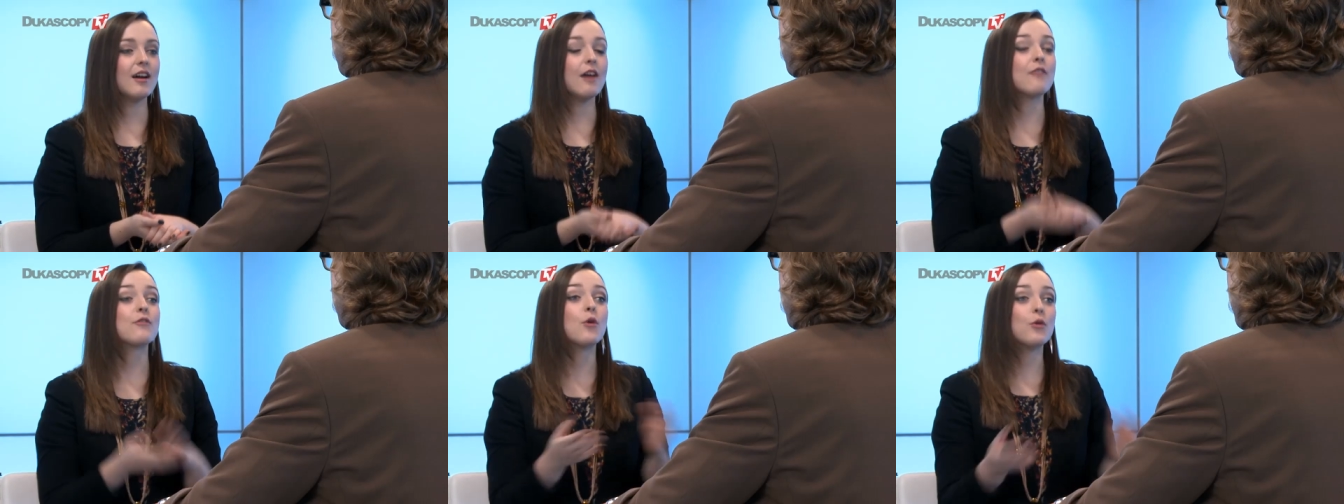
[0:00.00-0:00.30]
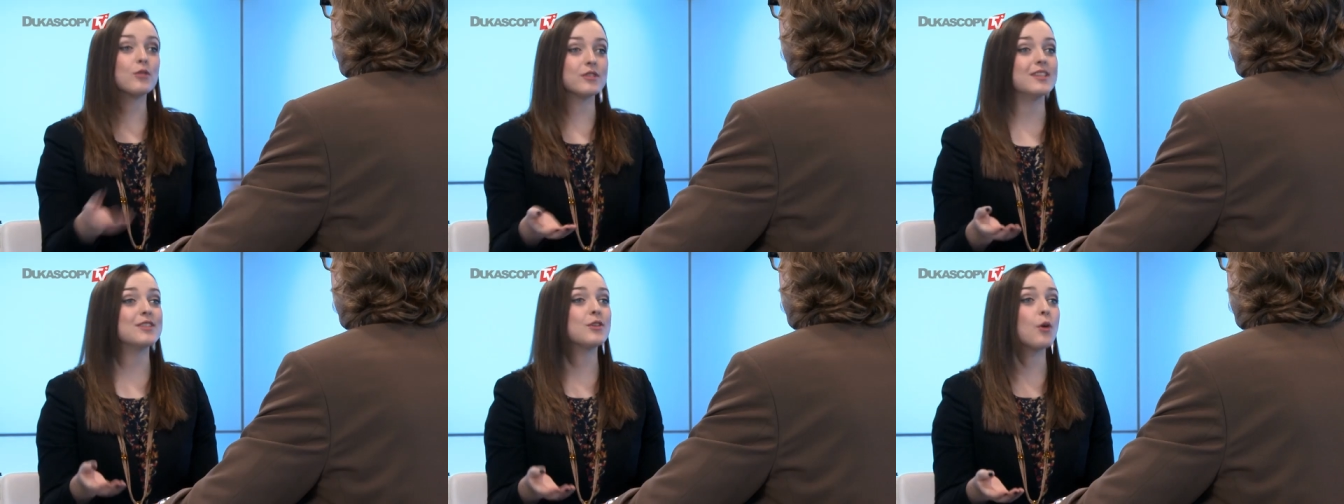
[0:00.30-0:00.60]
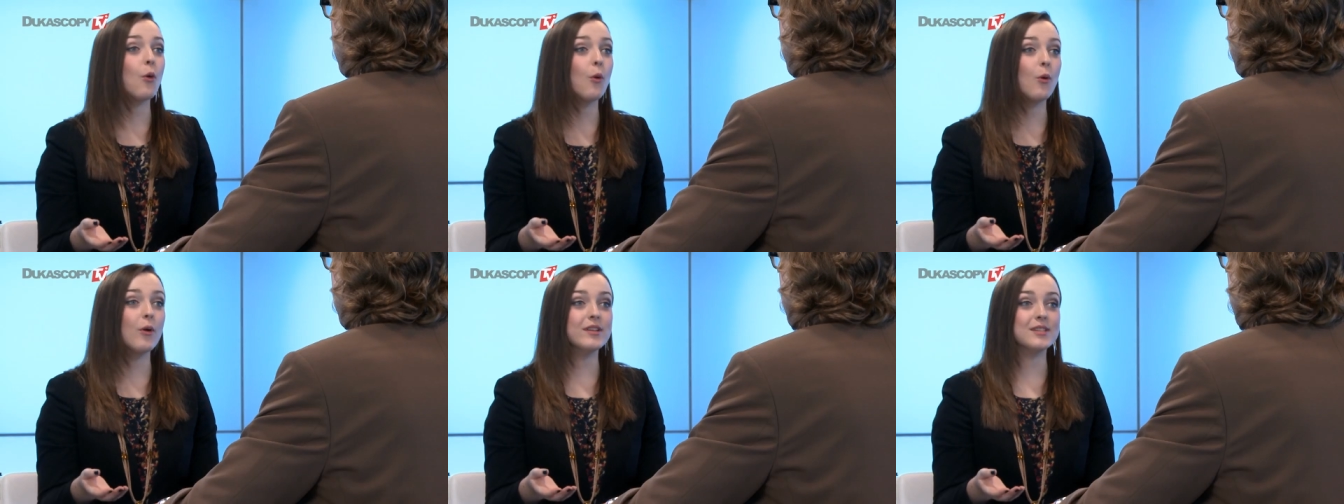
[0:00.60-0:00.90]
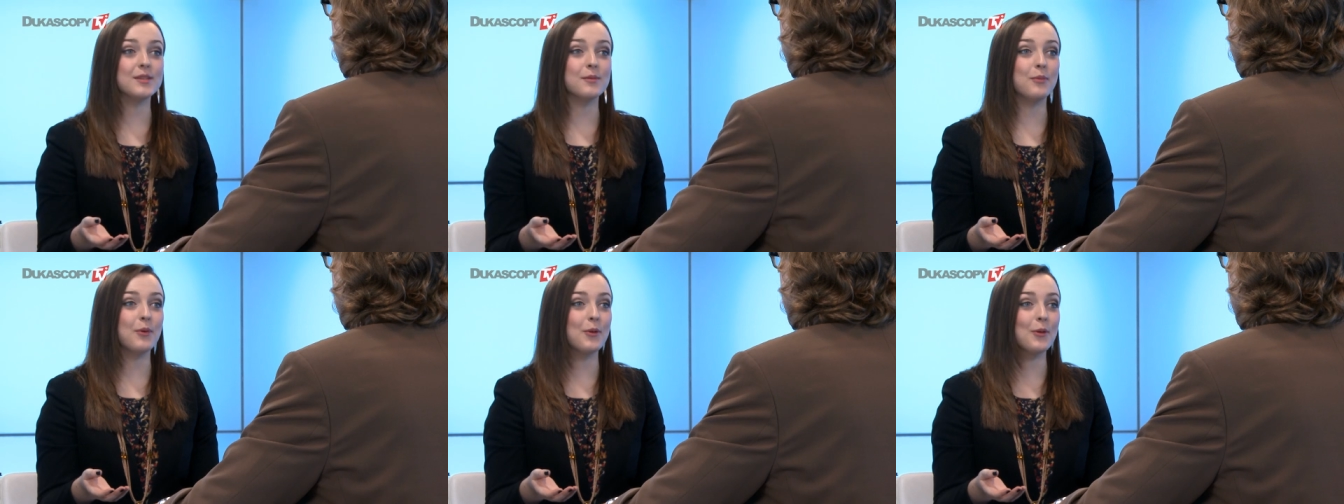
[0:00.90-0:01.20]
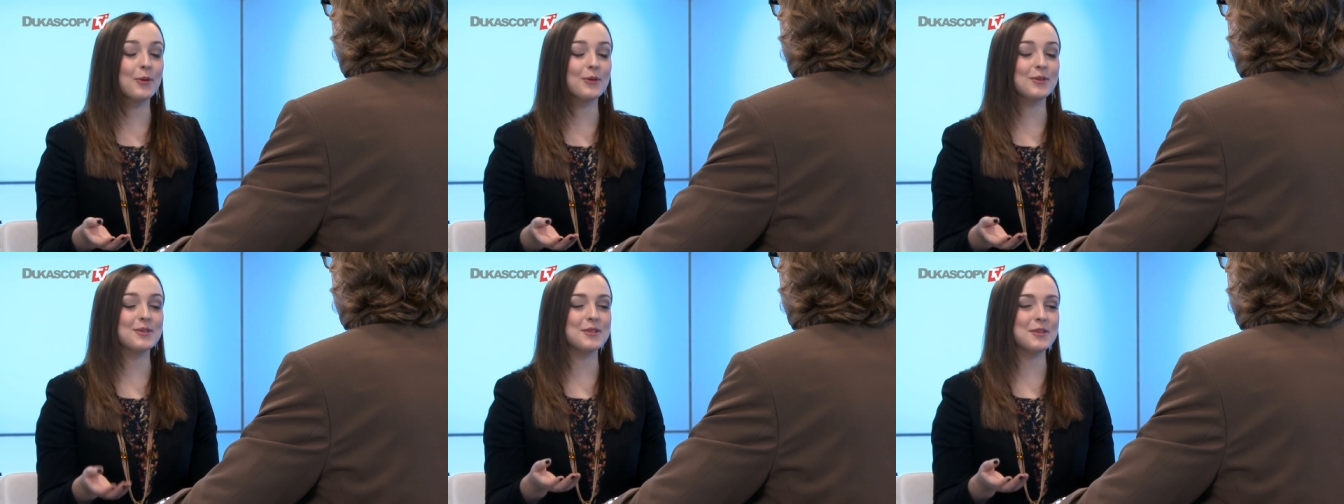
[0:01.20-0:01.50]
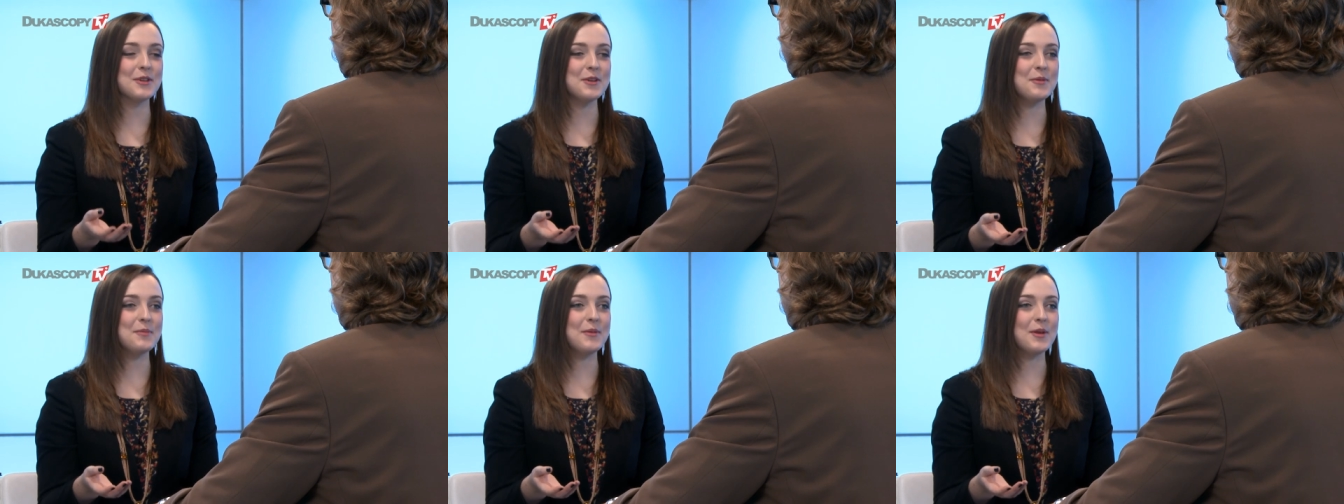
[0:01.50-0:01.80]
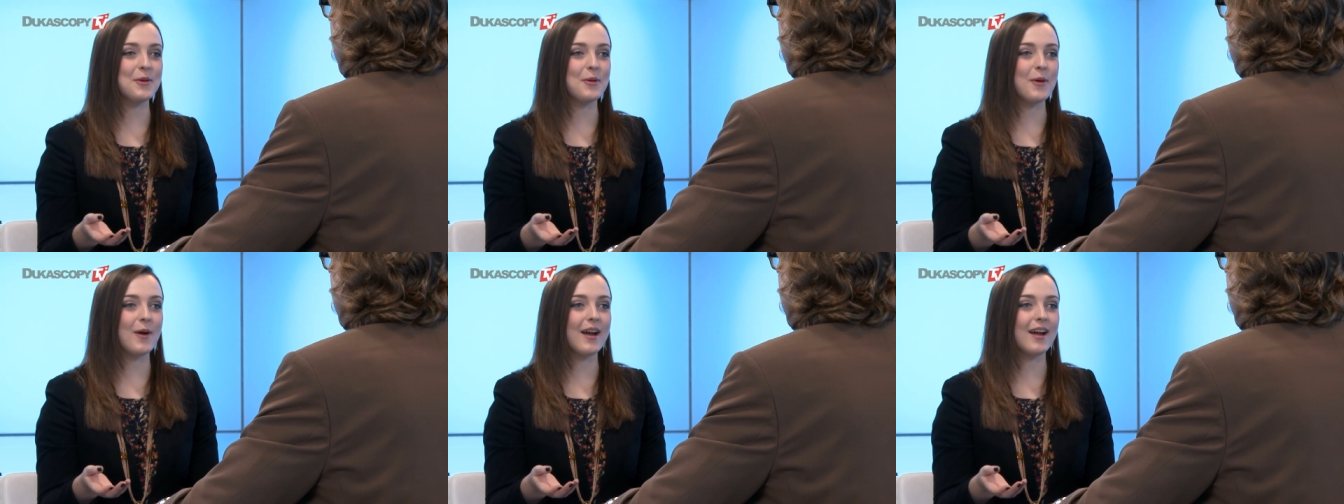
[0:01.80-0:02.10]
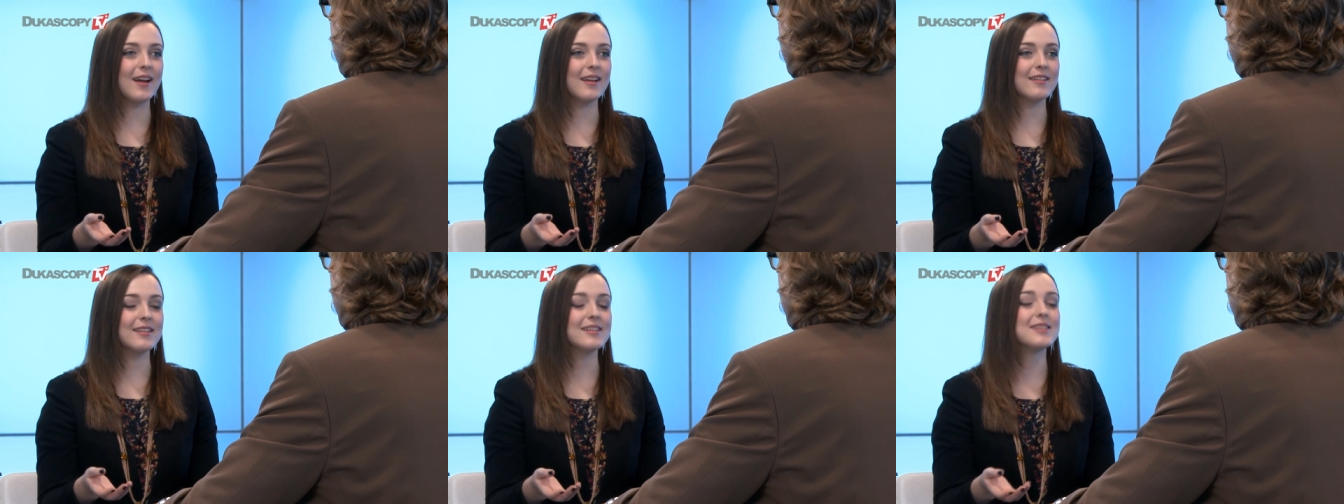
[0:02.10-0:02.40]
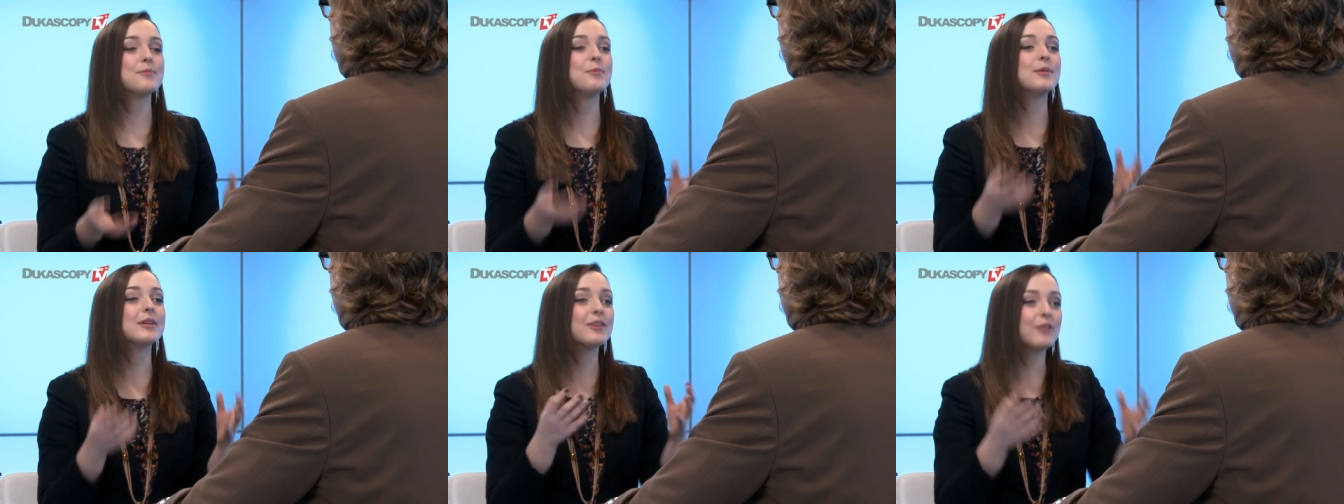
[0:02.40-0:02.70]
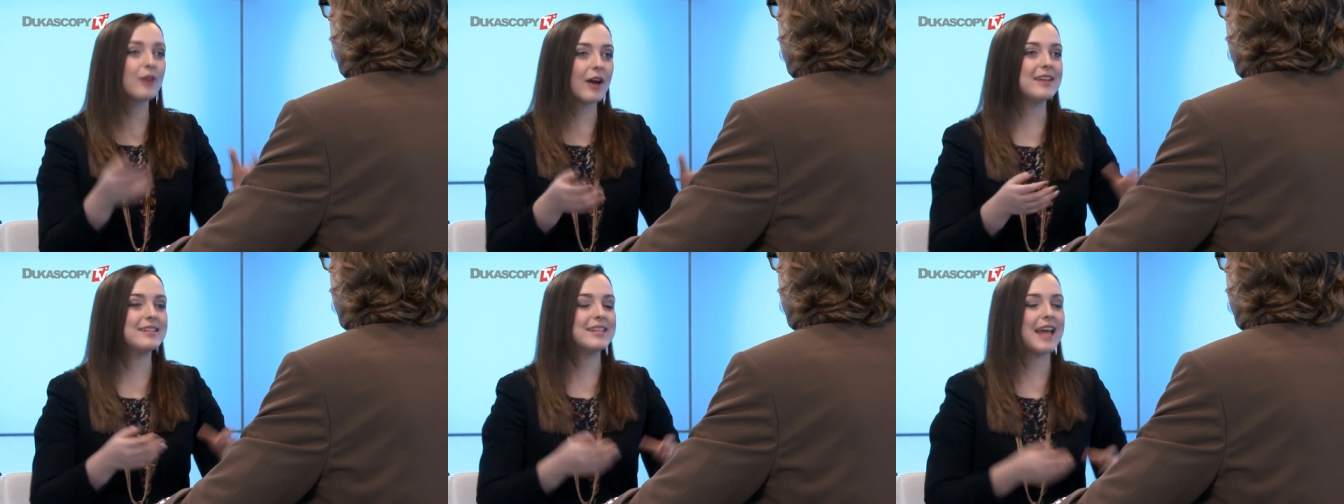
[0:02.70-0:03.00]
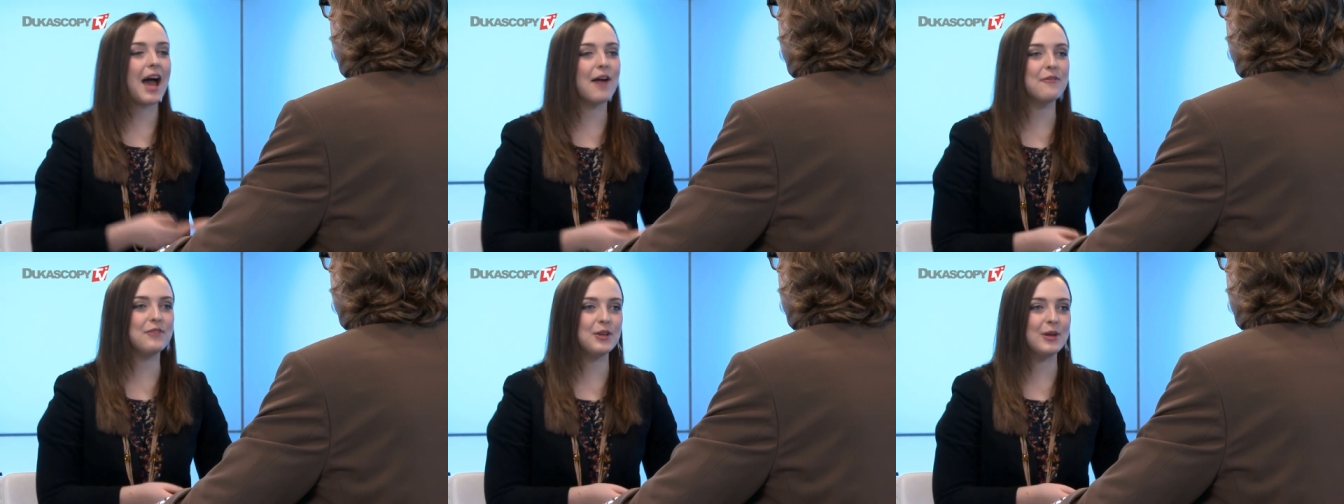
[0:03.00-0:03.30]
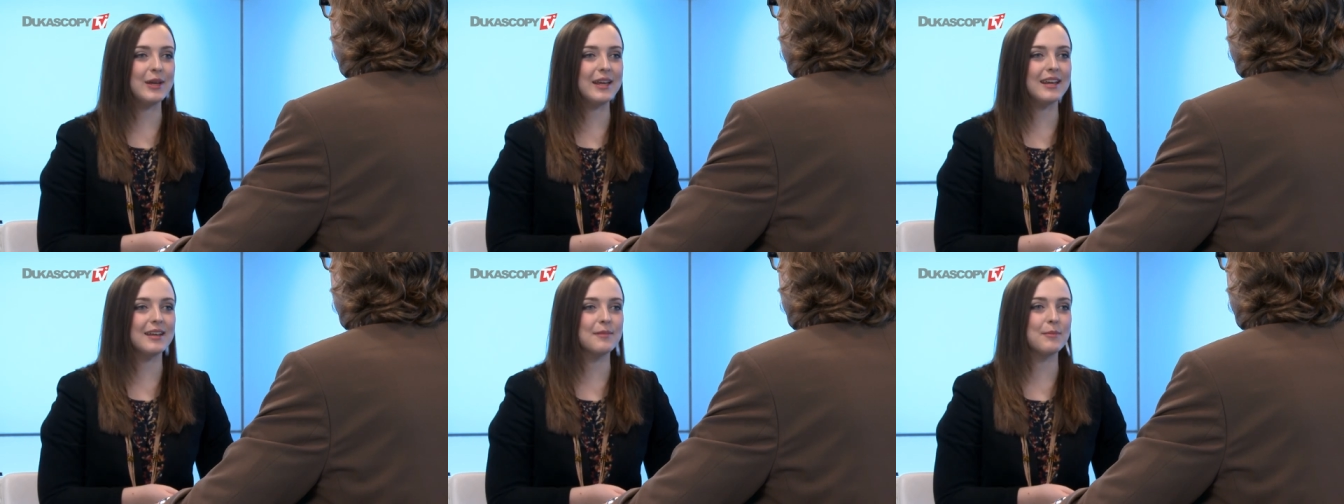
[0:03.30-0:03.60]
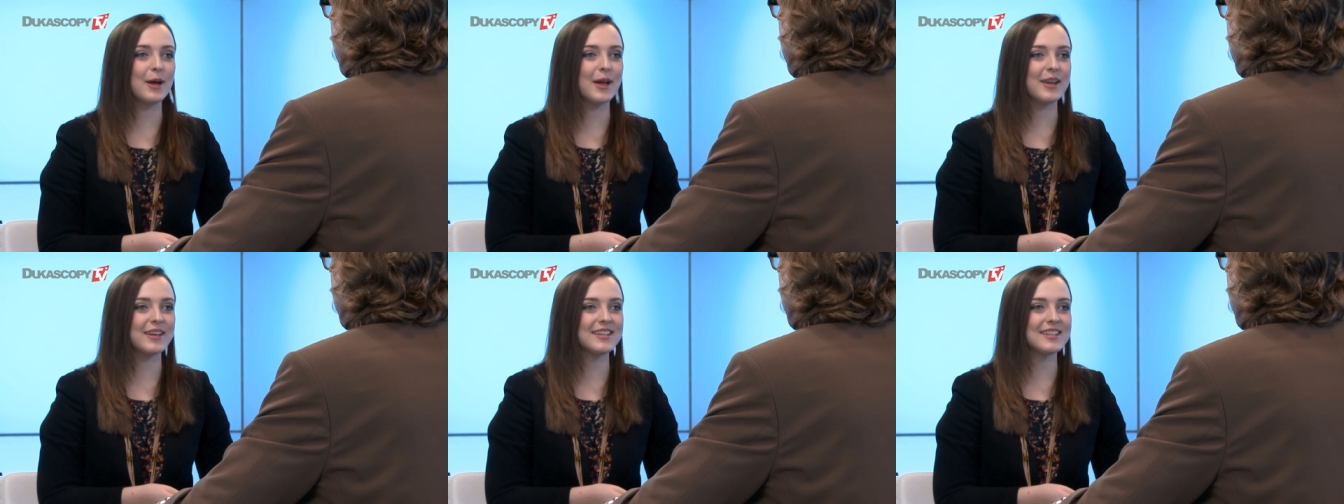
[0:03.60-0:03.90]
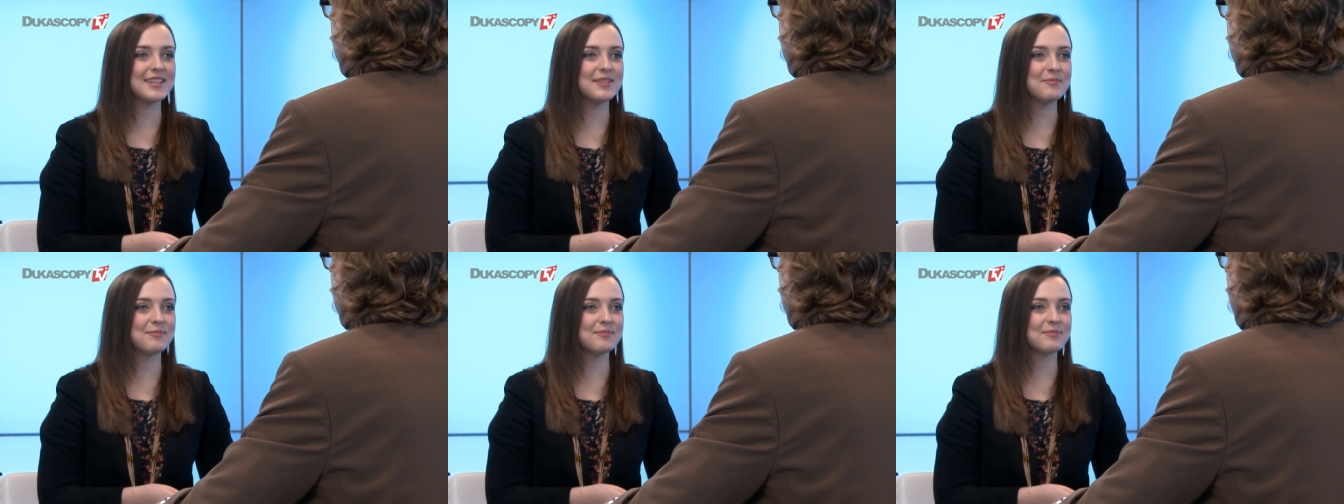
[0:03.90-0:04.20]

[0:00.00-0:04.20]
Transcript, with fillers: Of course, it's always important to be aware. It's been great to have you here, Bernhard.